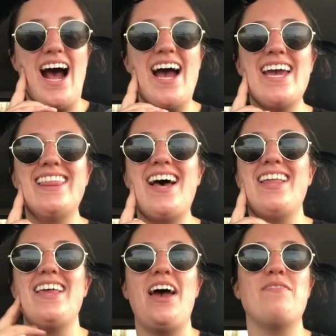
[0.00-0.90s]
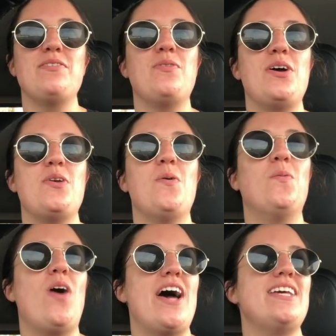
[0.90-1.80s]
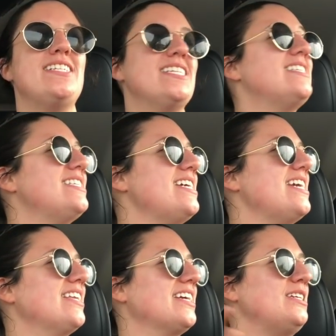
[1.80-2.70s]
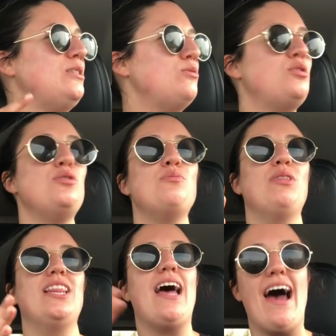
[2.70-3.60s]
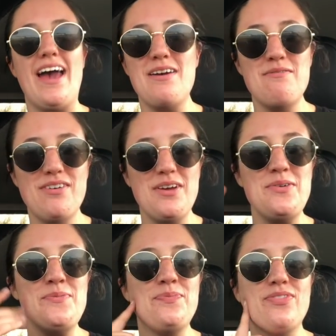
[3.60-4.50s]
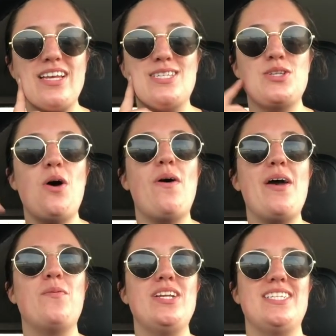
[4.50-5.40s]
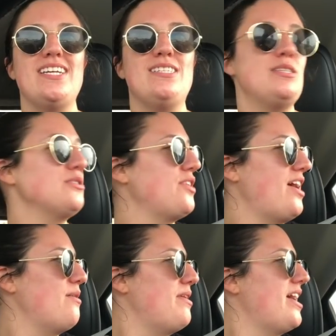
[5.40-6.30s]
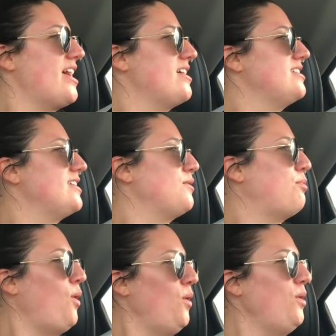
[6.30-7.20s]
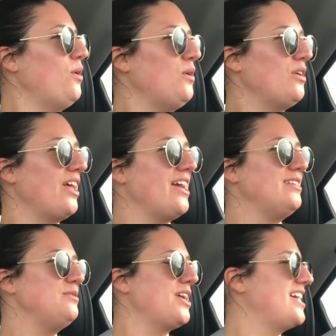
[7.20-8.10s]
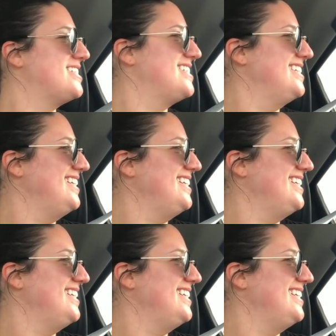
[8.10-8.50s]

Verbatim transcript: I thought that everyone wanted to see like a YouTube live. So I went to Instagram and did a poll and you guys